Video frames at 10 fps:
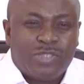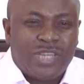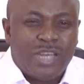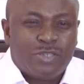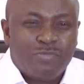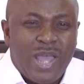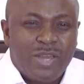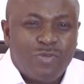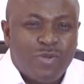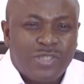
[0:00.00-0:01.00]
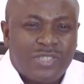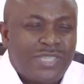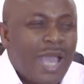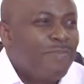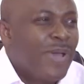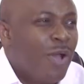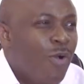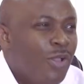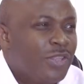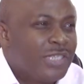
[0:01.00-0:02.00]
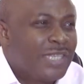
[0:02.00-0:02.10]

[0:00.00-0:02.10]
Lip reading: gentleman who was dapper all the